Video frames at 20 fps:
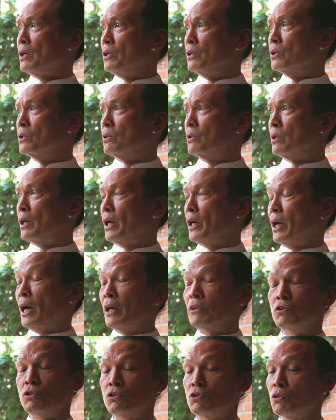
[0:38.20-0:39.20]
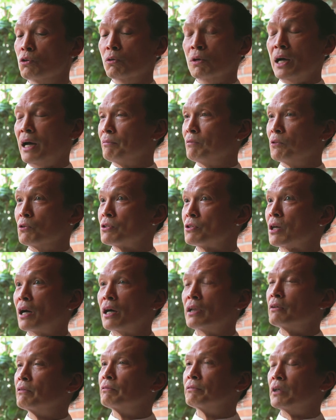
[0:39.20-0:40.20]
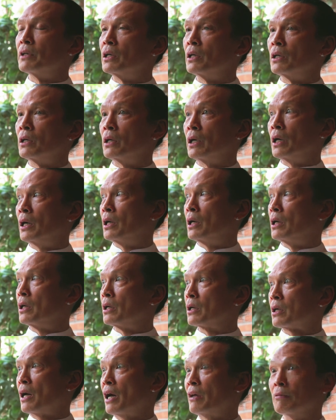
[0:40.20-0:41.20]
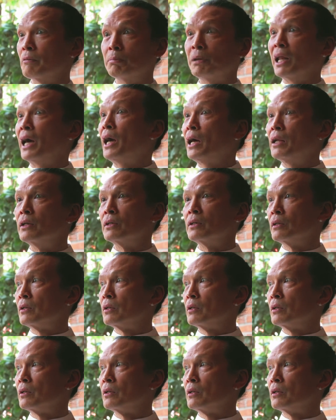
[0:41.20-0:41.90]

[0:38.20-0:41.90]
You know, I, I, don't have those kind of, uh, uh, kind of plan.